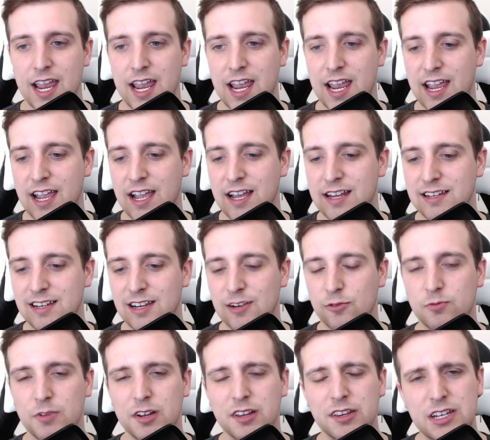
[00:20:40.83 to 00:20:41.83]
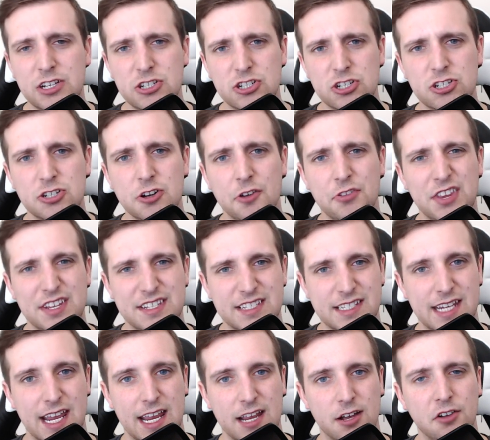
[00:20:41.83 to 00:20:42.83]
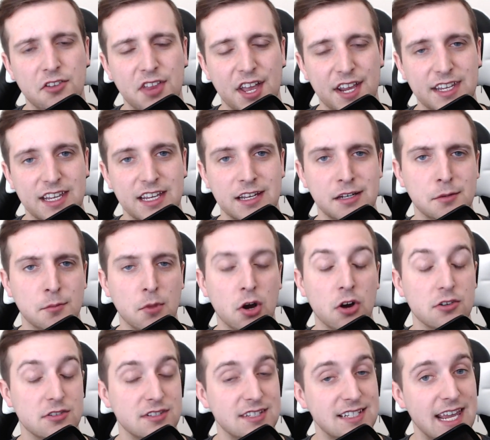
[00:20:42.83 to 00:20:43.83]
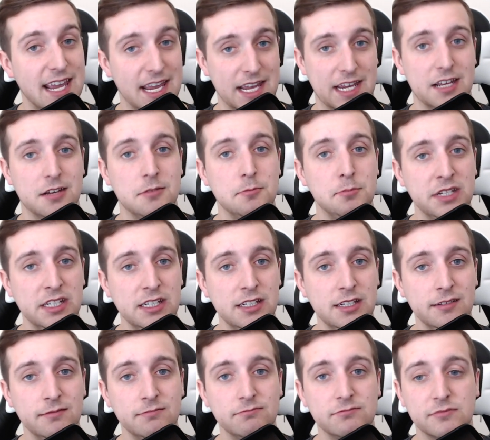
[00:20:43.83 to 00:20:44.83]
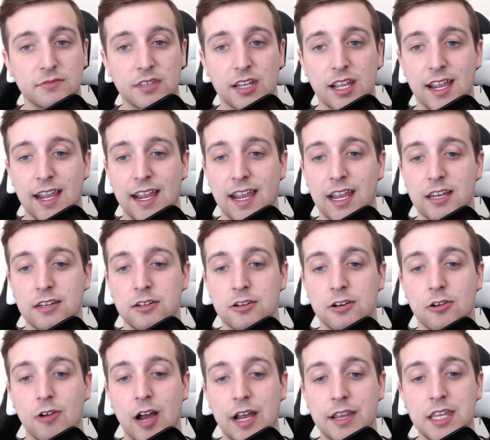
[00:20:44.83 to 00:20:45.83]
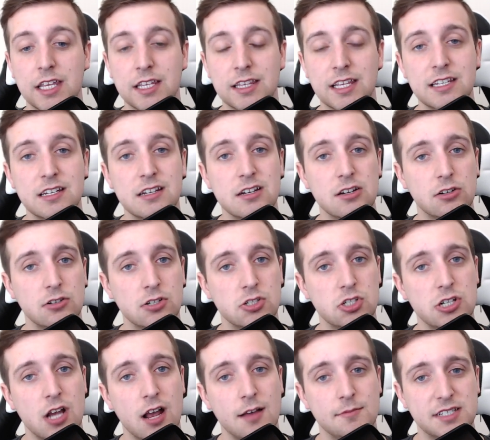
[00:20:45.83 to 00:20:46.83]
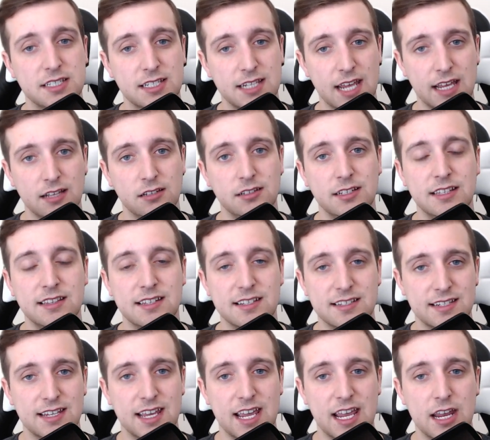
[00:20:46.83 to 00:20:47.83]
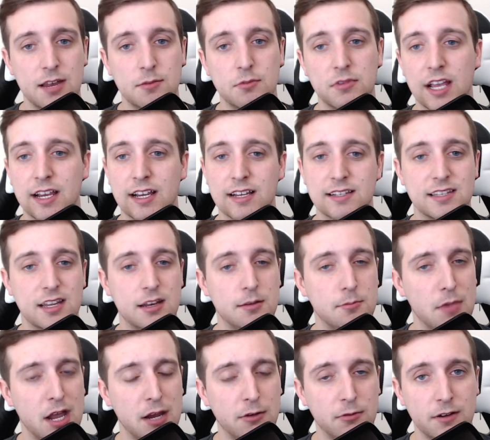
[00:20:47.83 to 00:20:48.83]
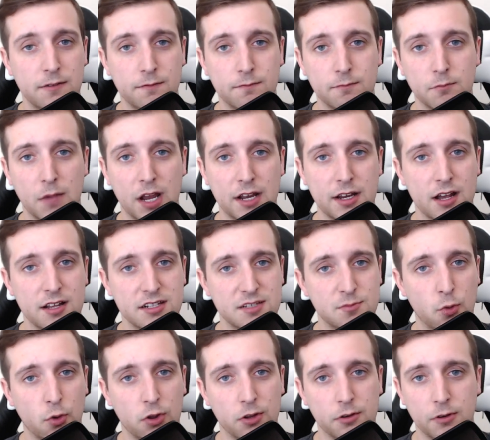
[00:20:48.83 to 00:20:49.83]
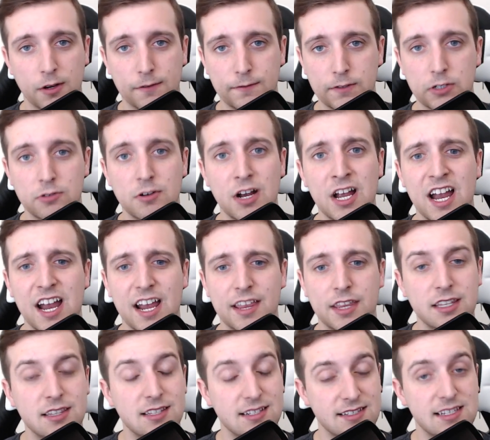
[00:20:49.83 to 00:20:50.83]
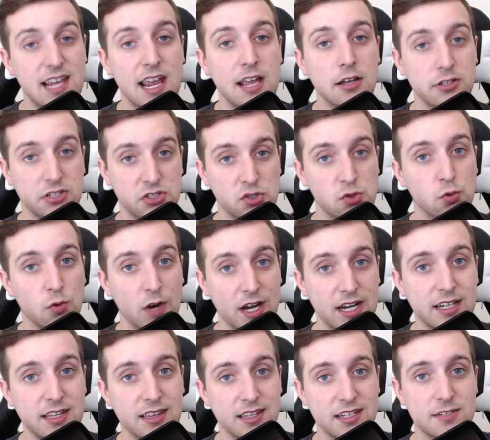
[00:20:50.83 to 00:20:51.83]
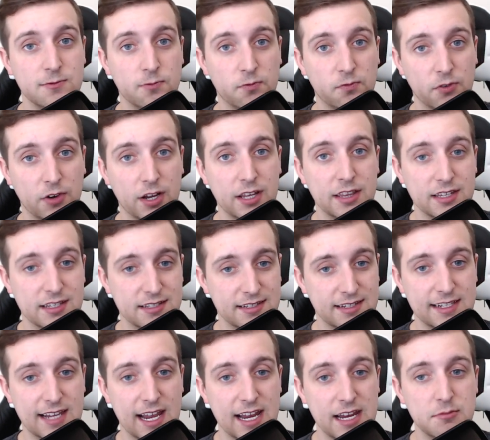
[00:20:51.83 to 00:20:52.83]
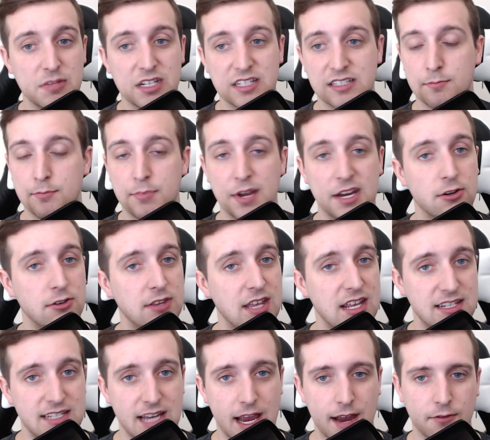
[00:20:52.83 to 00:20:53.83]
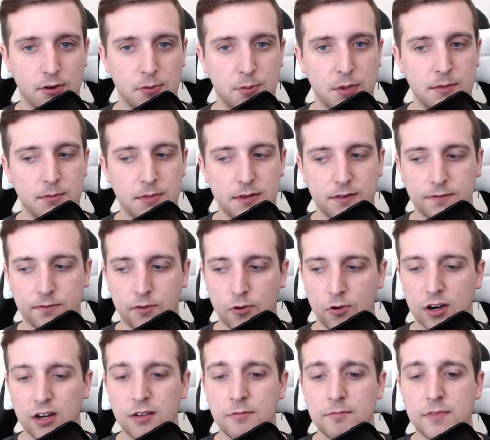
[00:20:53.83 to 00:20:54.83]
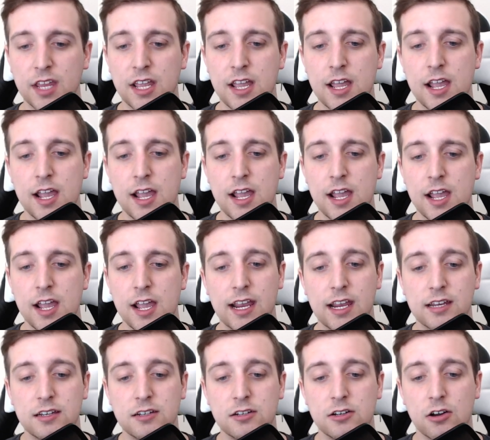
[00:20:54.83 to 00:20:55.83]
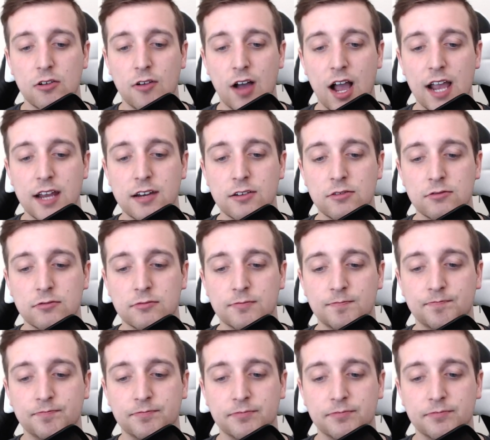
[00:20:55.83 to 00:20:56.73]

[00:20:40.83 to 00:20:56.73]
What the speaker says: and it really just showed the scale that Kingdom Hearts can be. And I think they did a good job scaling this game. Like I said in my non-spoiler review, I think the scale is great in this game. It's bigger than it's ever been before. And I don't